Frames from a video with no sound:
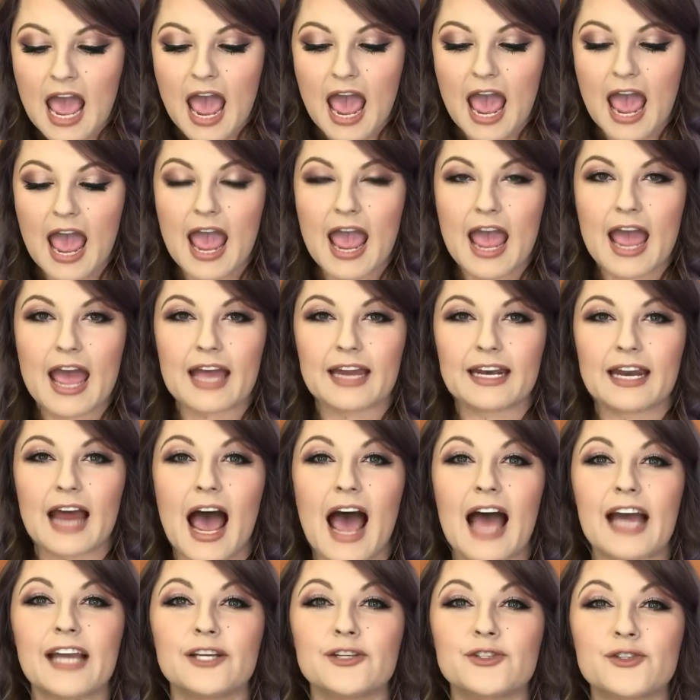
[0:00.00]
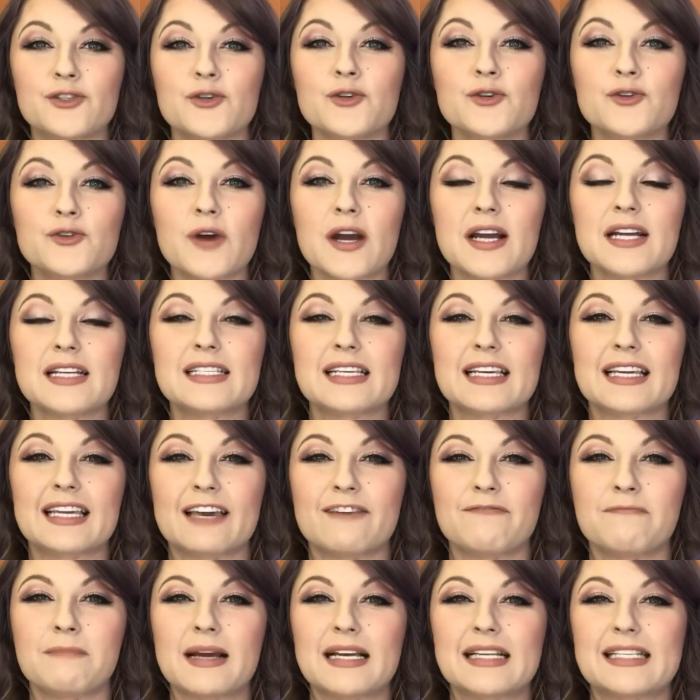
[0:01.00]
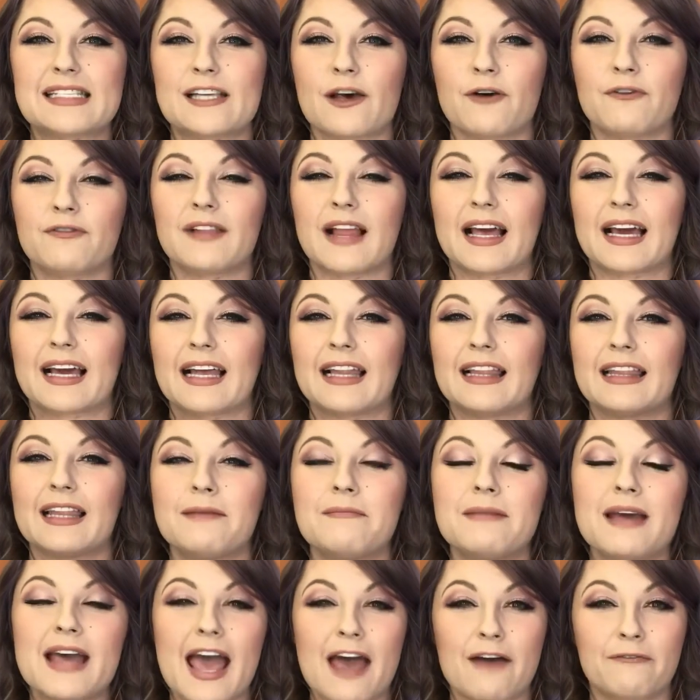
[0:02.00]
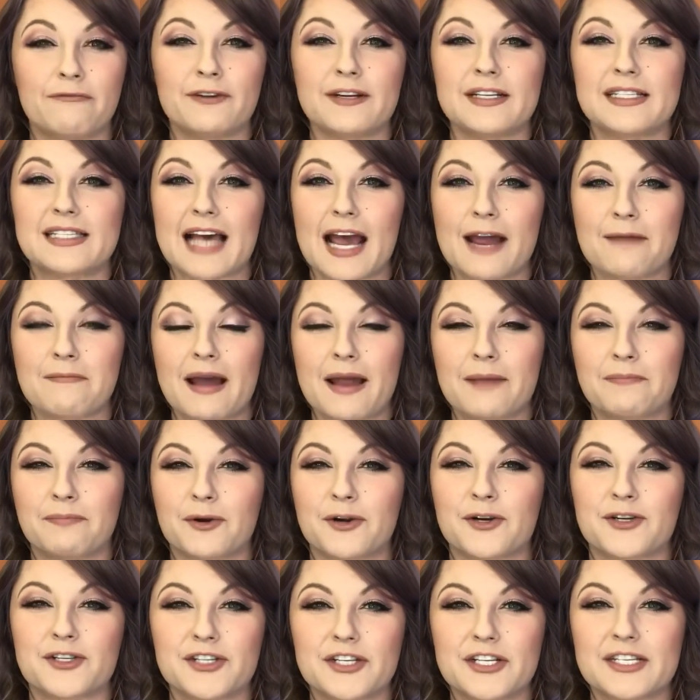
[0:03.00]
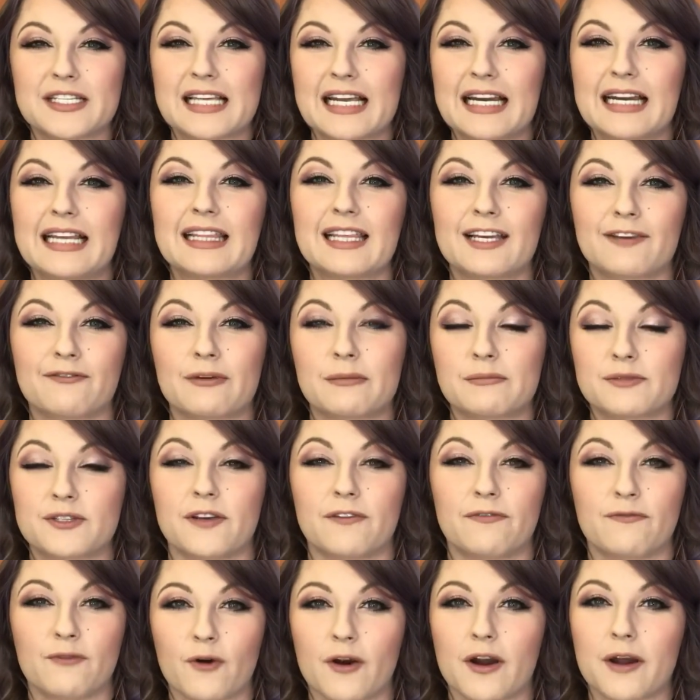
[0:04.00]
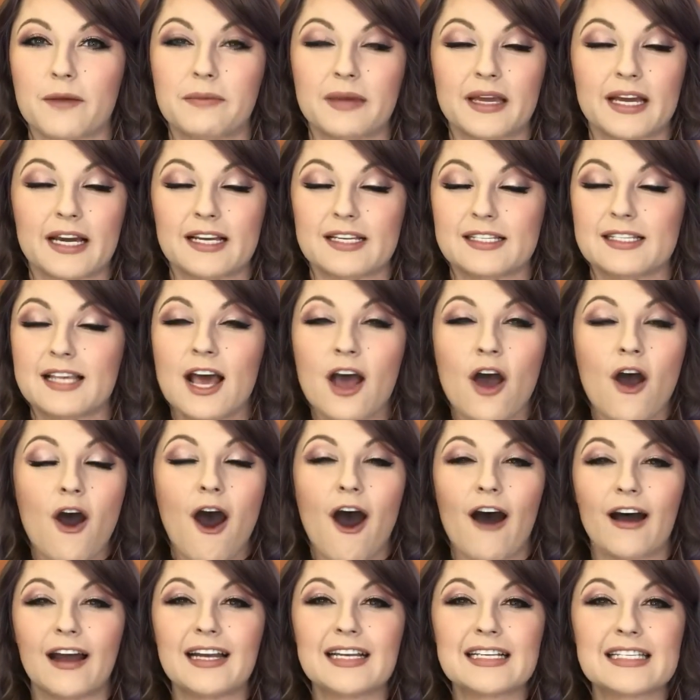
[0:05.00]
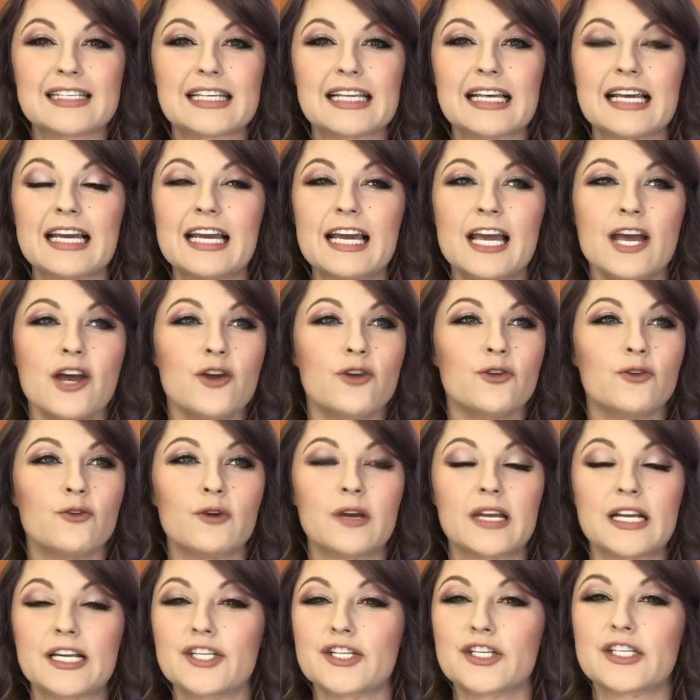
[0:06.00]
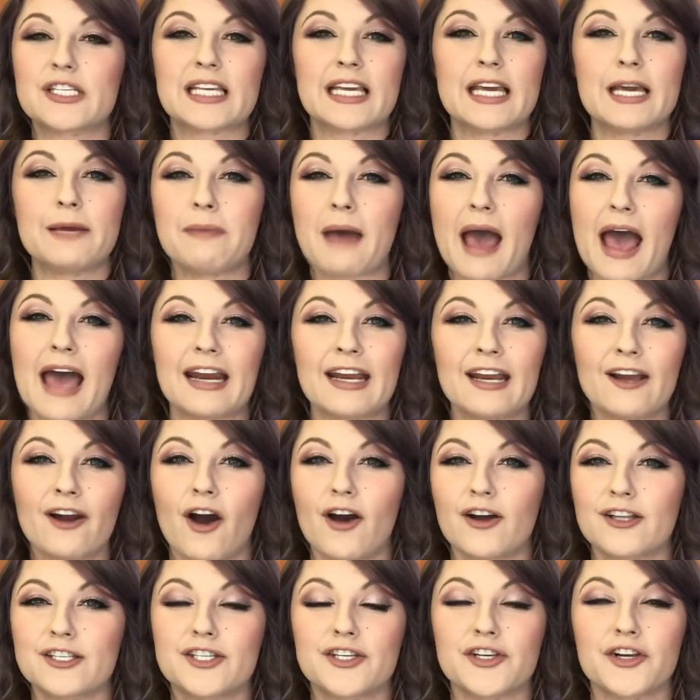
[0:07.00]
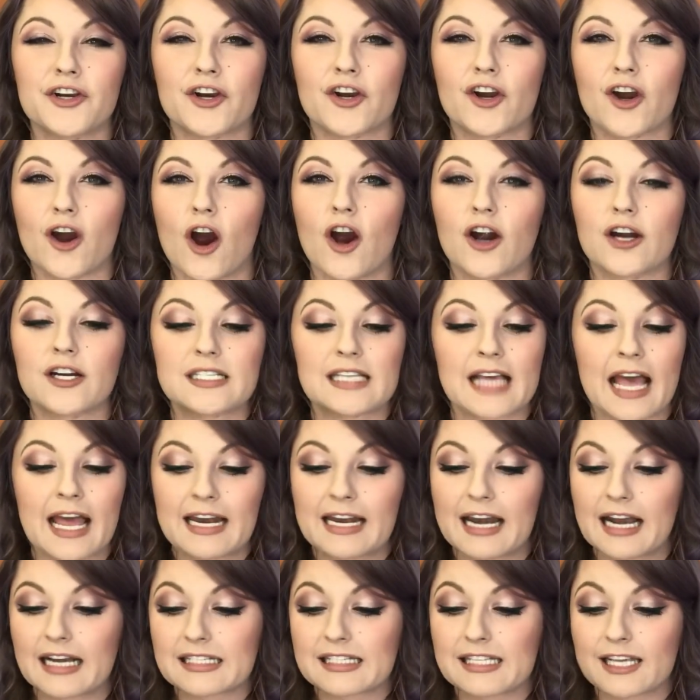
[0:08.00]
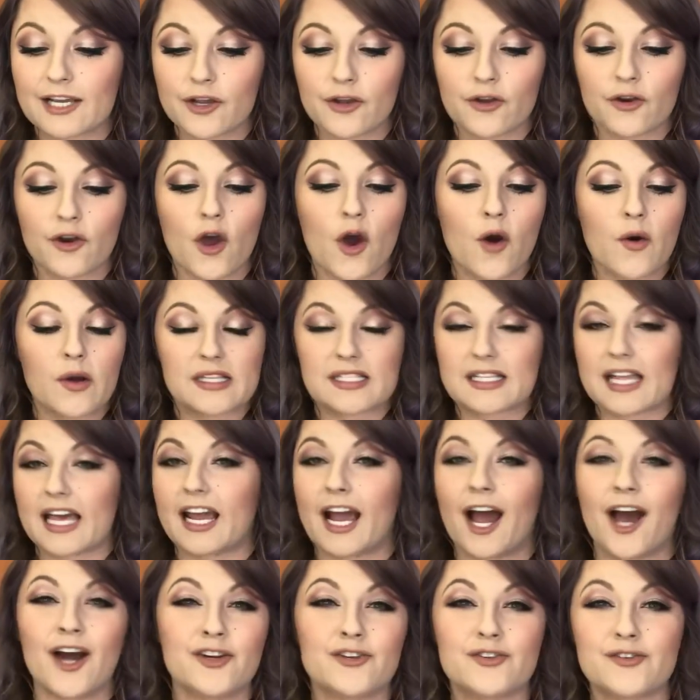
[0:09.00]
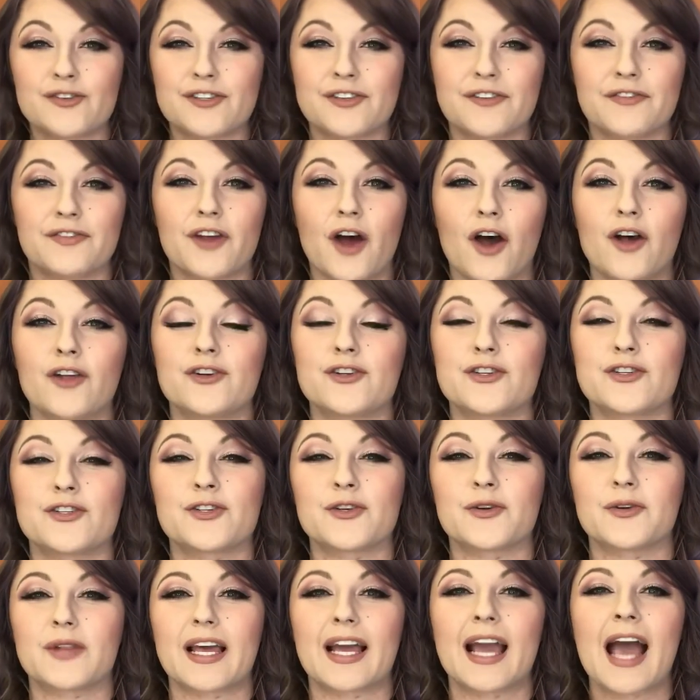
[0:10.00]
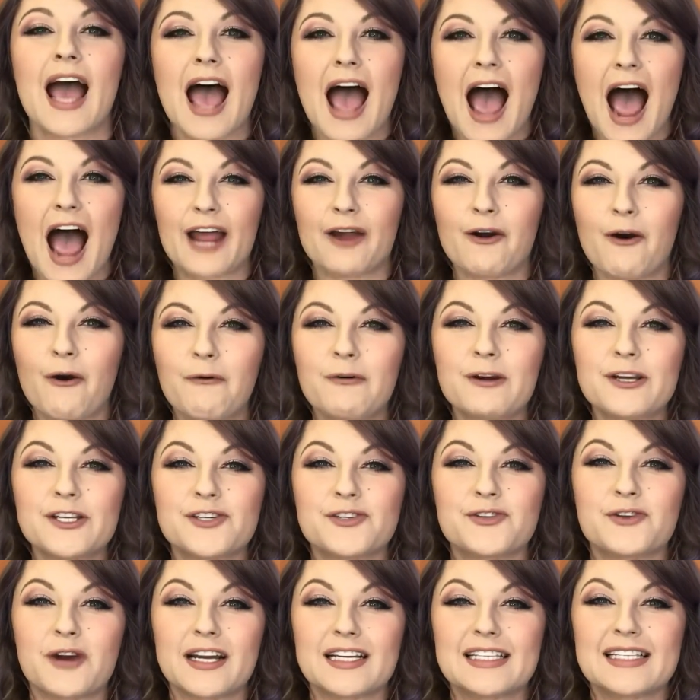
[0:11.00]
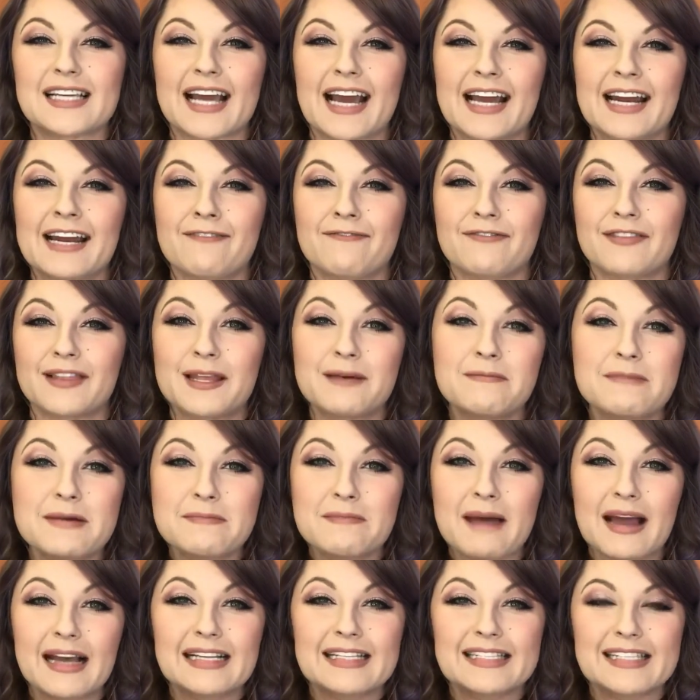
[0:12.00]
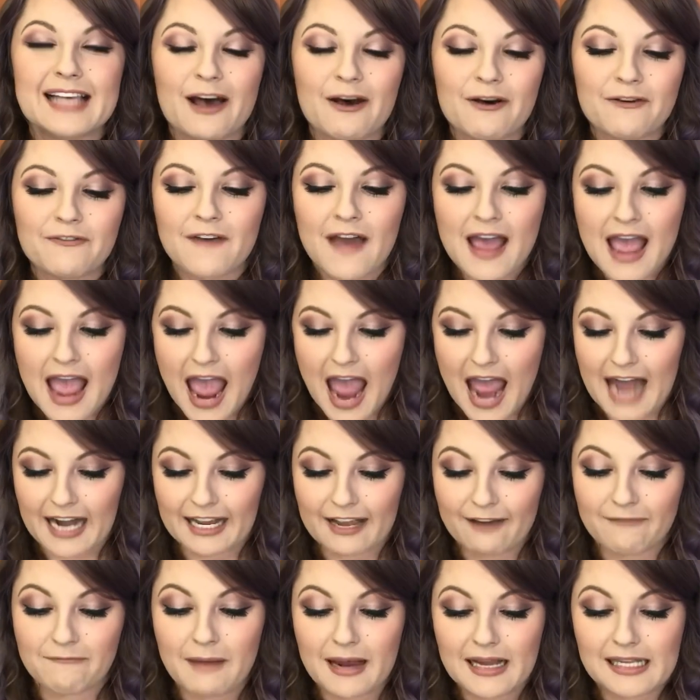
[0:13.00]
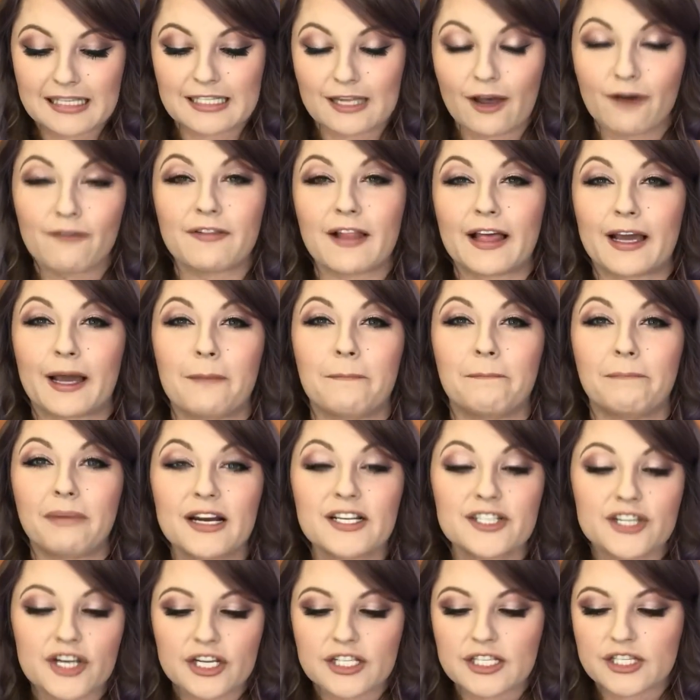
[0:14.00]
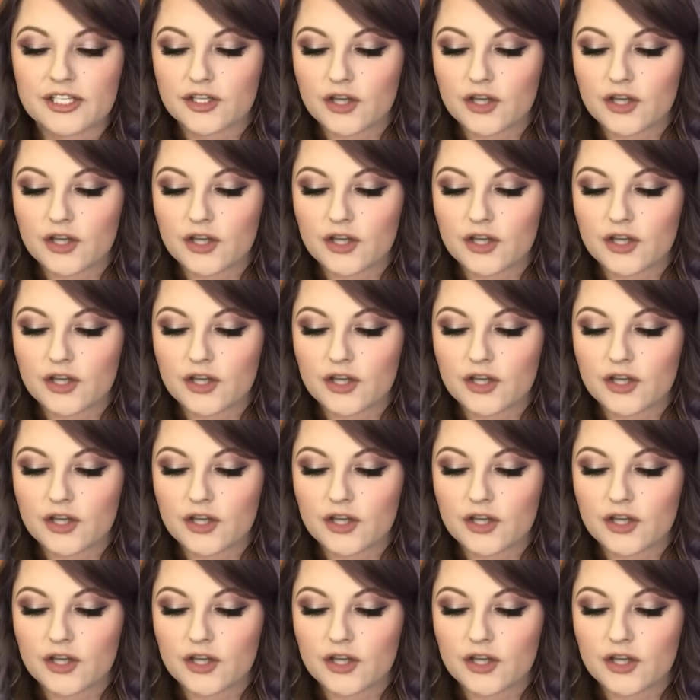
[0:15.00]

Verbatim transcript: And I do try to give myself like a limit every time I purchase anything from Sephora because honestly, you can just keep adding onto your cart and next thing you know, it's like hundreds of dollars. So like I always try to kind of limit myself and give myself like a budget.